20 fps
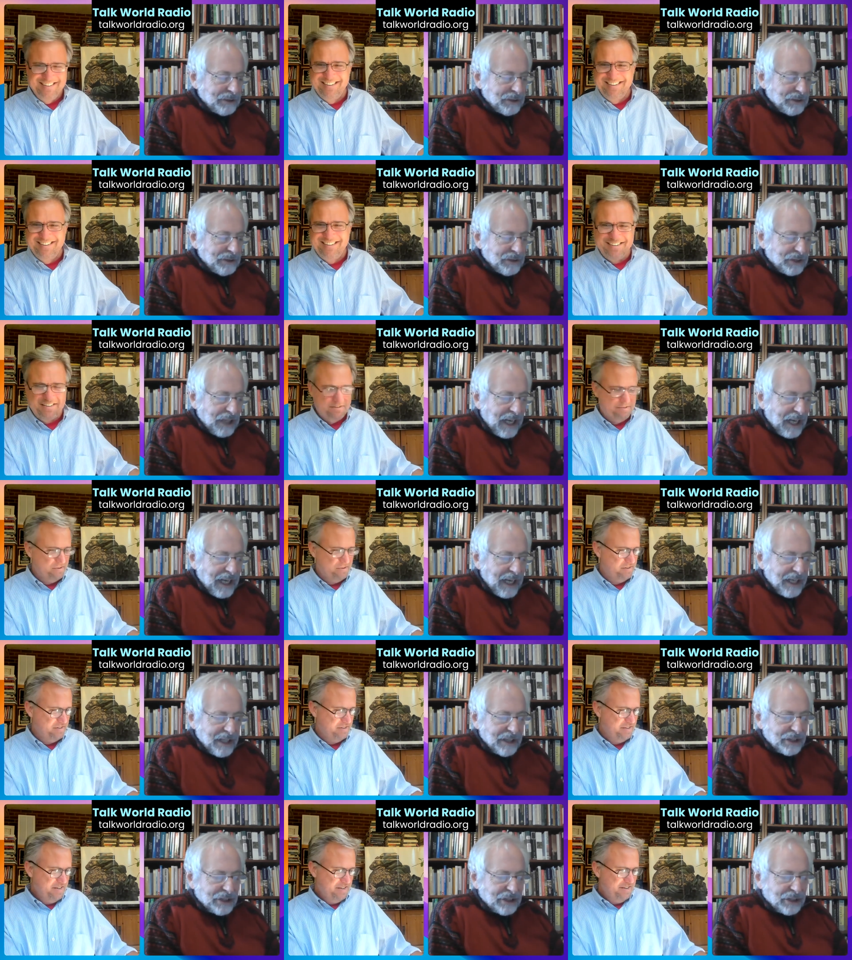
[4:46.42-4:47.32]
Speaker 1: Uh,
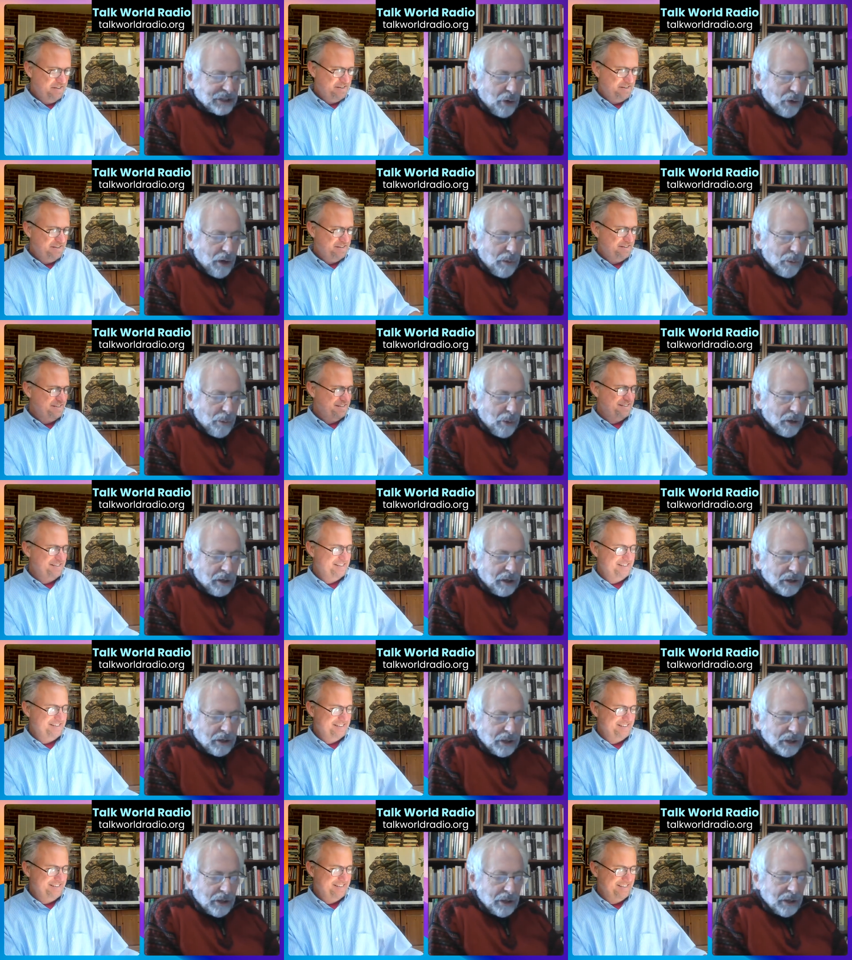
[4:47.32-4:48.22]
Zionists
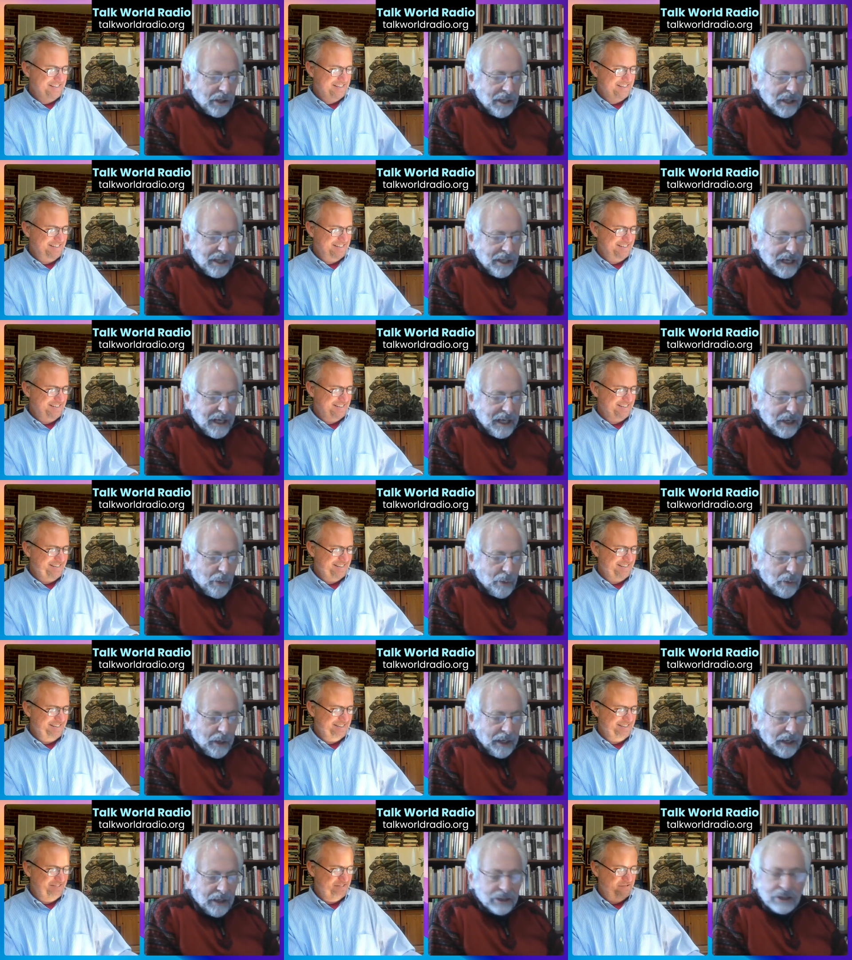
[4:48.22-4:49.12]
saw more
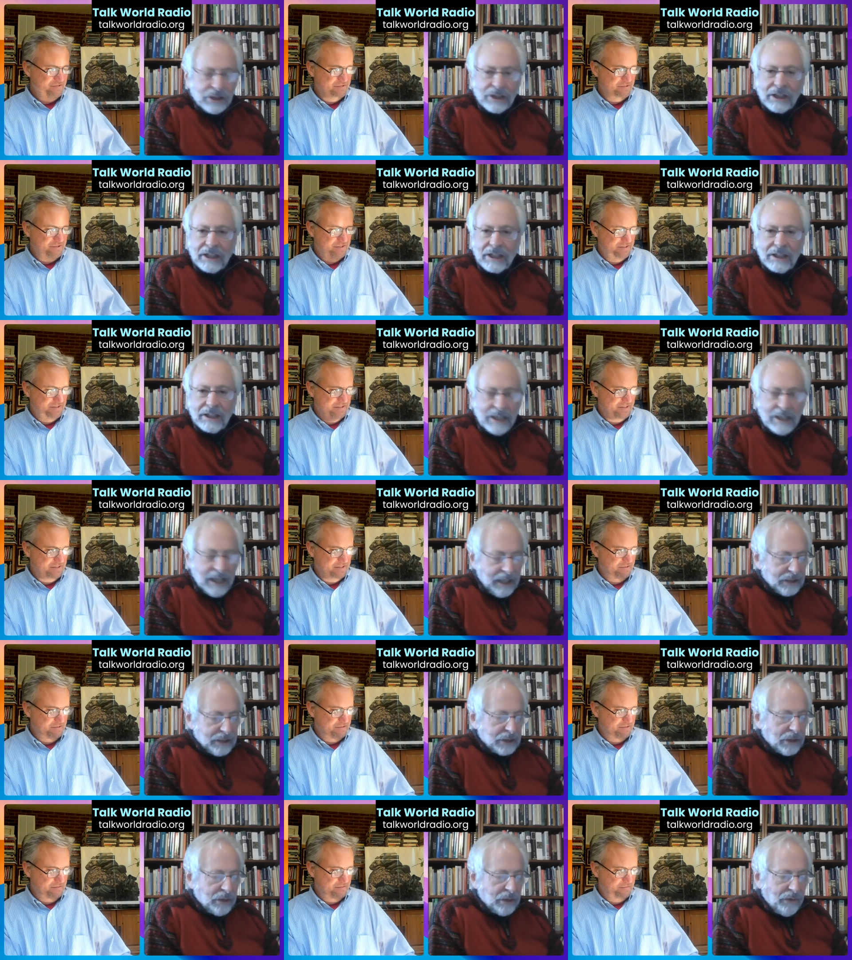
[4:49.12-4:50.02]
clearly than anyone
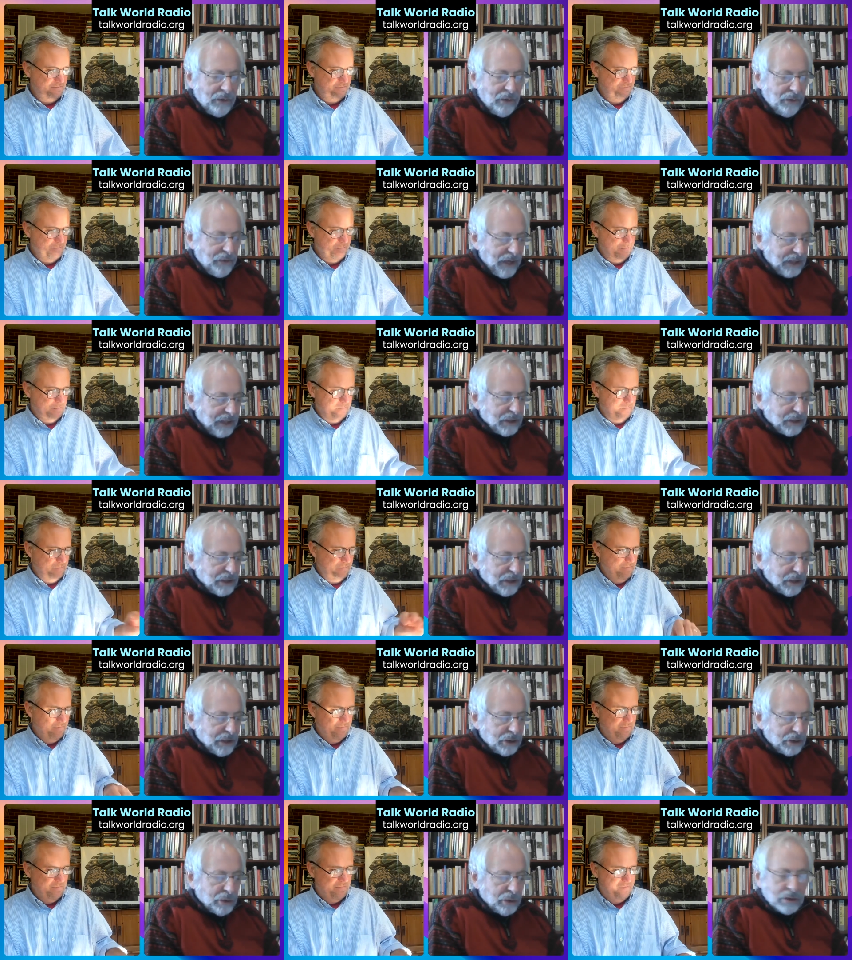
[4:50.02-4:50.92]
else the
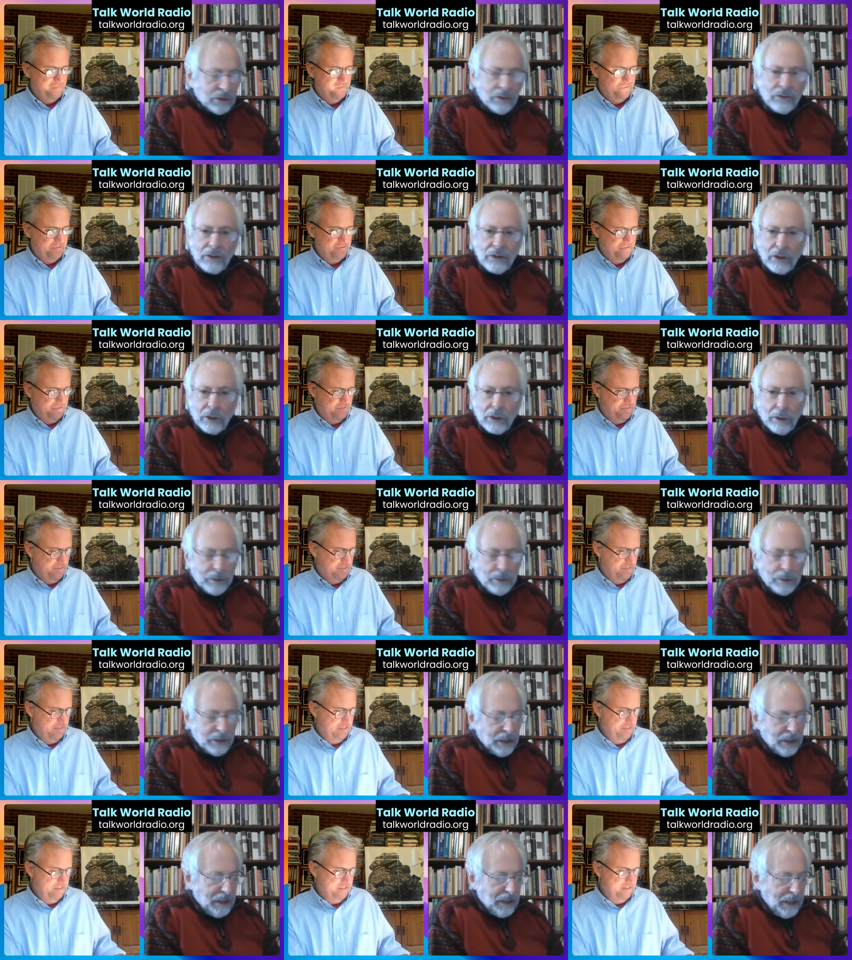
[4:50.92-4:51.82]
catastrophe facing the
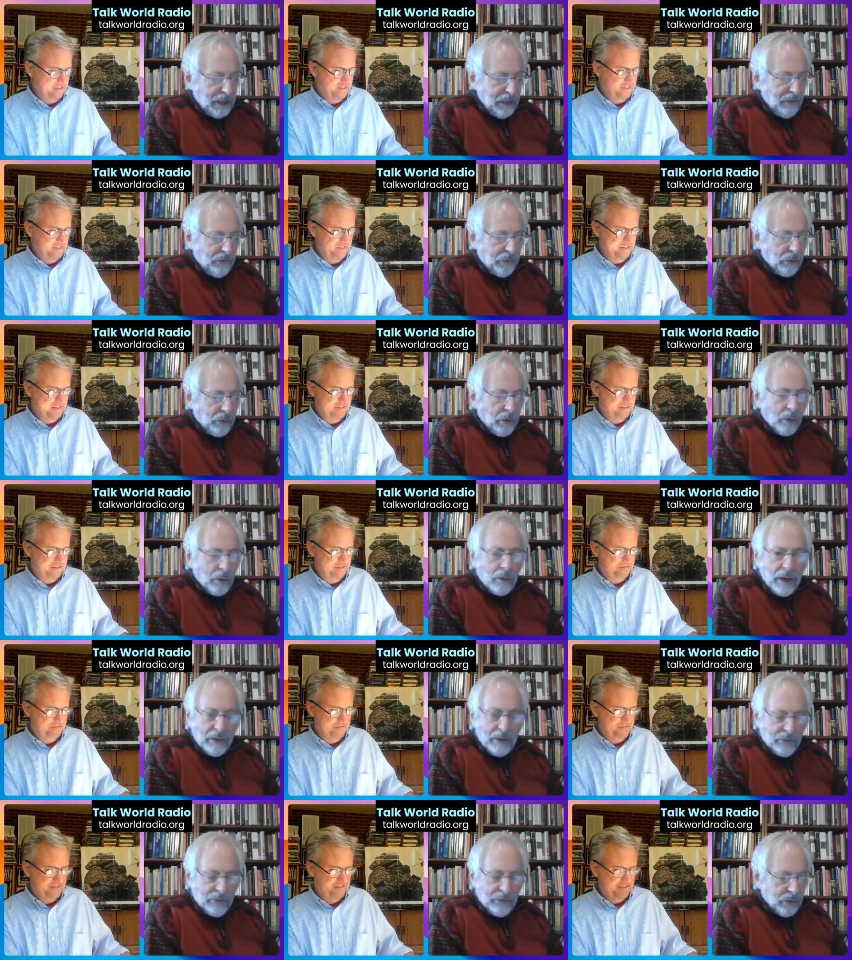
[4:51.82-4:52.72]
Jews of Europe and the
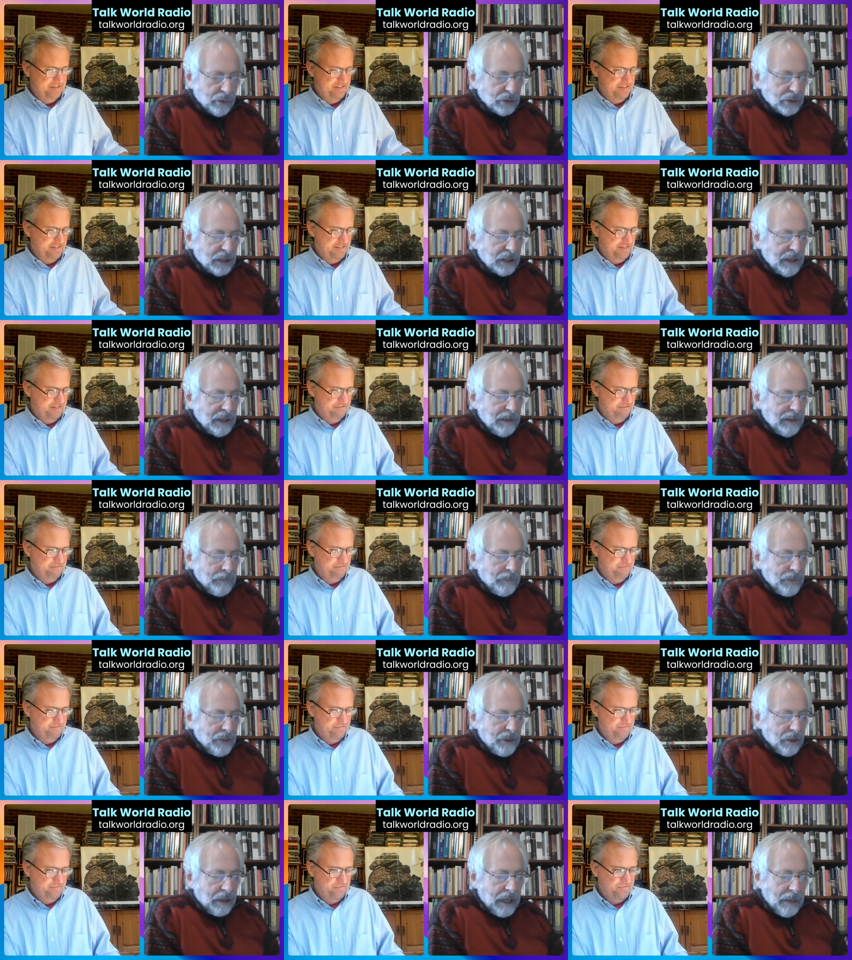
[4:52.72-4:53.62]
need for a
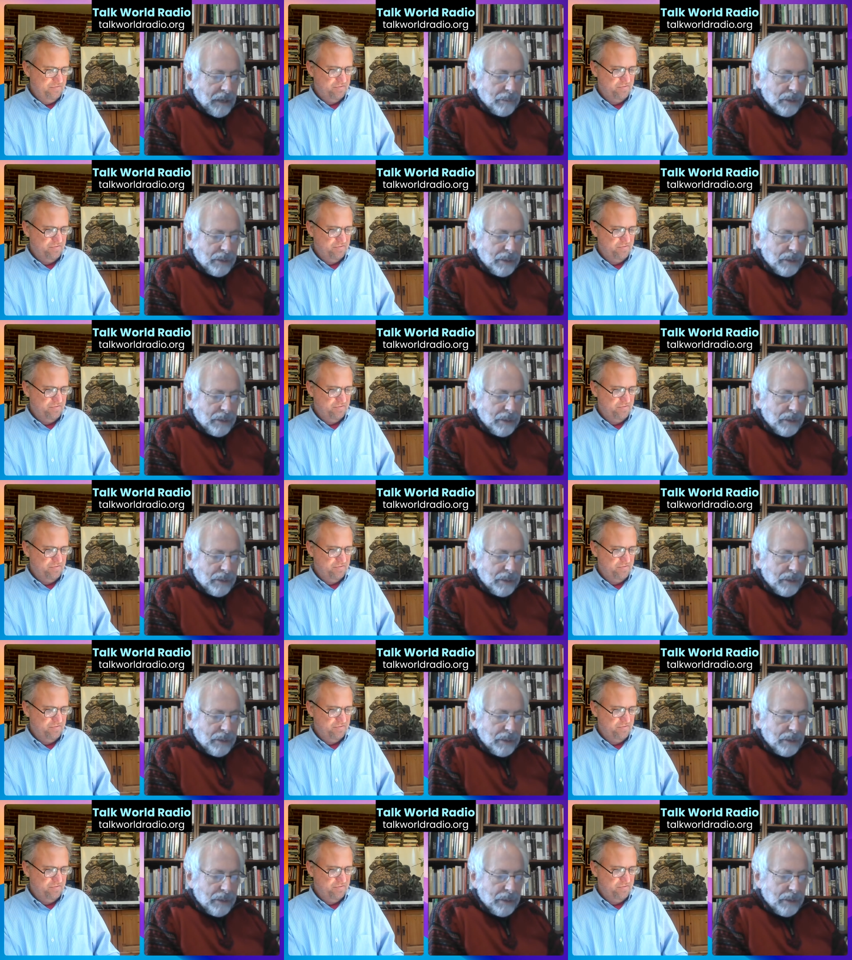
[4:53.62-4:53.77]
refuge.